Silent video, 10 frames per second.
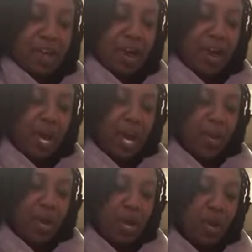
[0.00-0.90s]

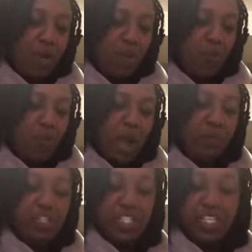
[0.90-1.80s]

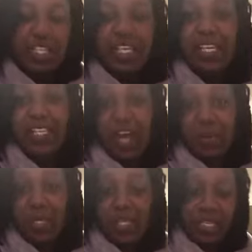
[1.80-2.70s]
While Jen and
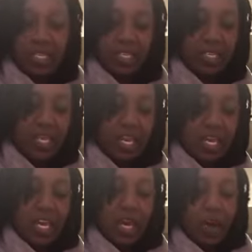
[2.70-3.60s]
Dominique
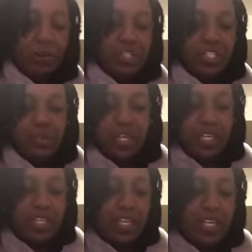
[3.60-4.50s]
and OG, on the
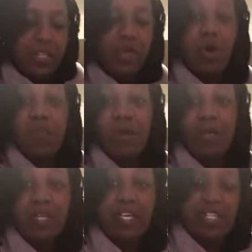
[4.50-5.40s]
other hand, talk
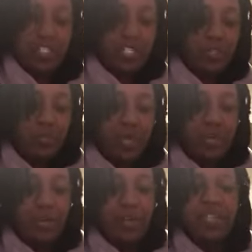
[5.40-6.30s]
about Malaysia as well.